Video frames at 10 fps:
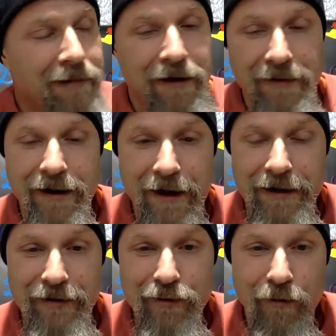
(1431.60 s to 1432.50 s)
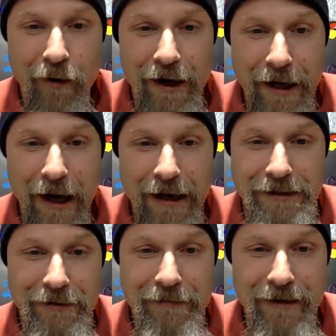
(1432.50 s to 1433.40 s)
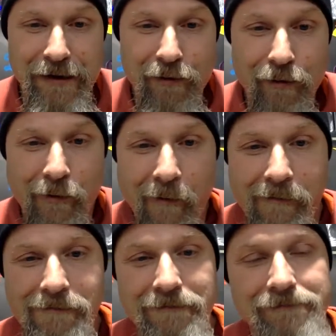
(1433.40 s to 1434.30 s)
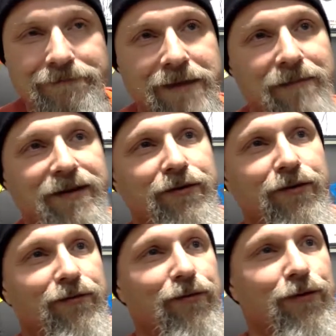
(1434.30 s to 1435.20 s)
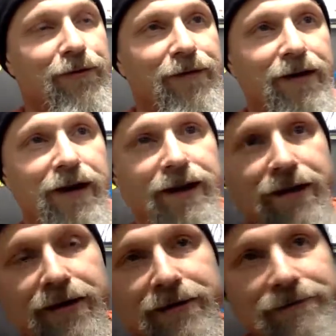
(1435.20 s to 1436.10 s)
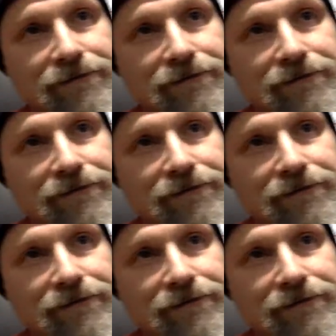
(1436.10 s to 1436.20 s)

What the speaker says: I think I could do a white gasser. It'd be cool. Maybe do the roof in like a